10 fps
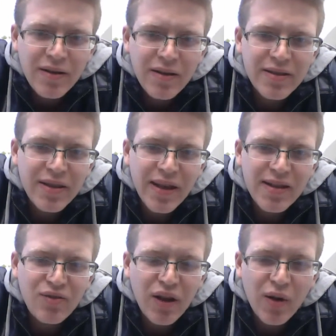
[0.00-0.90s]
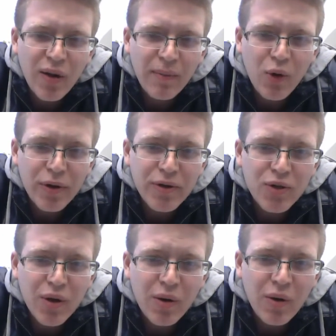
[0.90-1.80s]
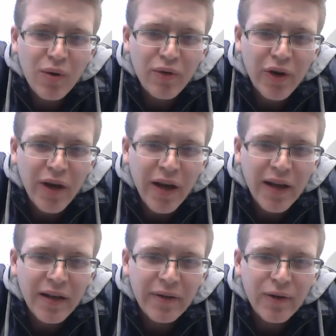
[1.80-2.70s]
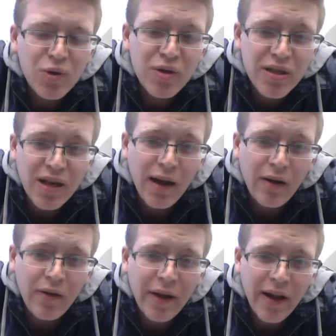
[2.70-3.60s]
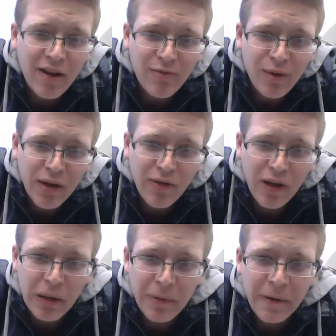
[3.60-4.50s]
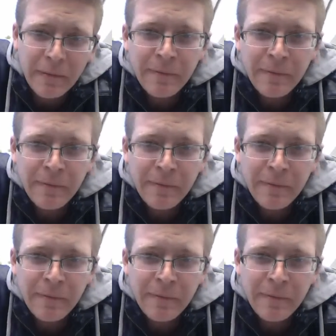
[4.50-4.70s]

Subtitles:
In today's video, I'm going to go over a new style that I have been developing.